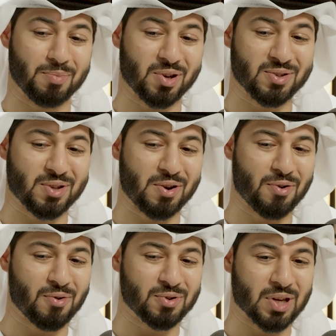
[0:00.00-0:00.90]
And because they
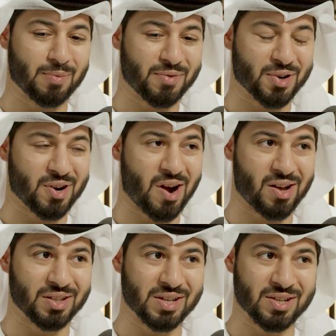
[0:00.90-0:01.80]
know some of their
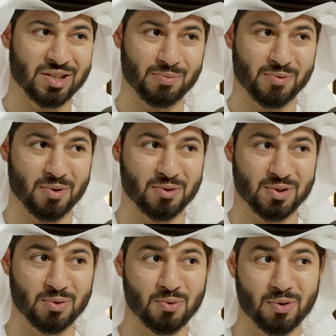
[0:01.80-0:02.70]
colleagues, some of
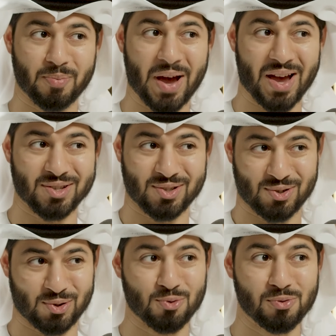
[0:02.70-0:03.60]
those who were
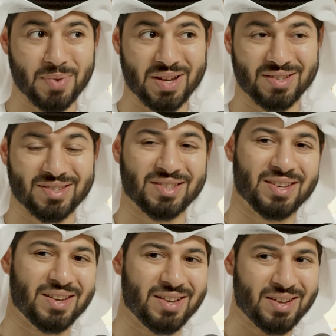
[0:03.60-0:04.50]
past schoolmates,
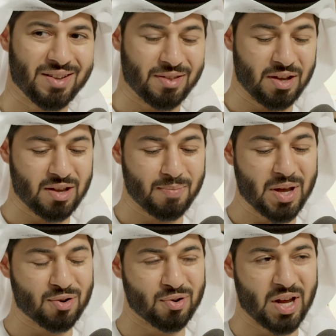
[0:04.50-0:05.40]
they can
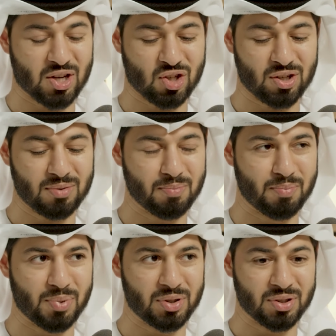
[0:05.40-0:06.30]
make connection,
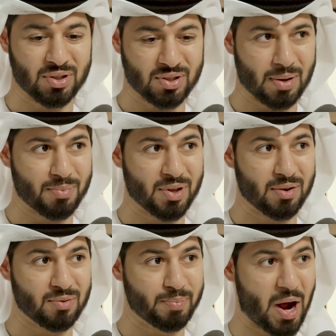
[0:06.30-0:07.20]
build
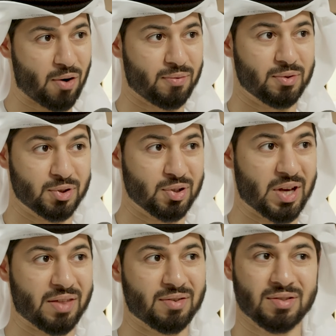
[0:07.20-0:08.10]
something powerful
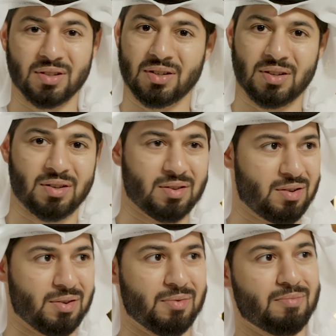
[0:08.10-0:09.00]
together,
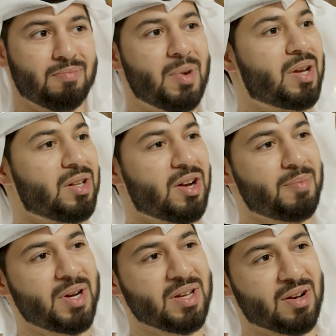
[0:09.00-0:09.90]
make a lot
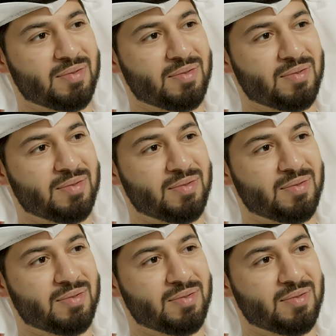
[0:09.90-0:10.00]
of money out